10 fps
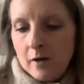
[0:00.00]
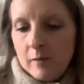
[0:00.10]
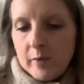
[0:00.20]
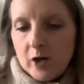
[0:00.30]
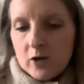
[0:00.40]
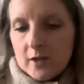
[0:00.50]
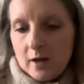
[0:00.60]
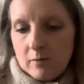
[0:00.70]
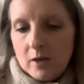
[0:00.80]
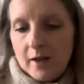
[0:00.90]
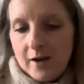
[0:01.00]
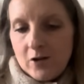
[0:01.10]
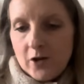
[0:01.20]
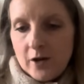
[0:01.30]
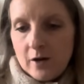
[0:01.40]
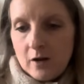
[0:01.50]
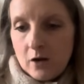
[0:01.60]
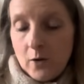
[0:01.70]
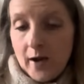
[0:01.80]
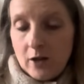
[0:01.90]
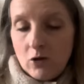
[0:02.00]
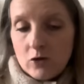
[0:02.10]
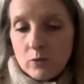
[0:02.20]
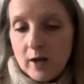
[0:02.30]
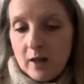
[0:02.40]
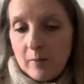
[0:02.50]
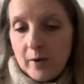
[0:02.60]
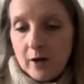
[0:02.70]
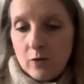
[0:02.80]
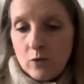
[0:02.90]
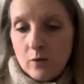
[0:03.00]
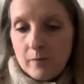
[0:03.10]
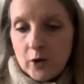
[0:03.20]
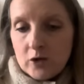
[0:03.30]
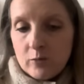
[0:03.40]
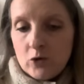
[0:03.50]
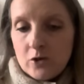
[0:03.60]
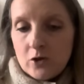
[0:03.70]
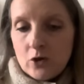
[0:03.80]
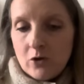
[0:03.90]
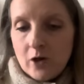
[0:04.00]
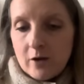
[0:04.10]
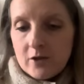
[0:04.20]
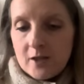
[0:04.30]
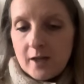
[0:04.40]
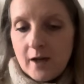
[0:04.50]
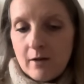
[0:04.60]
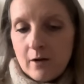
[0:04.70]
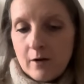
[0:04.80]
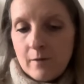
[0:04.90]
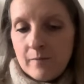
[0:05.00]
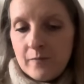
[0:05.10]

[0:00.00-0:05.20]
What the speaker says: because I'm learning quite a lot as well about, because I'm using 2 yarns together,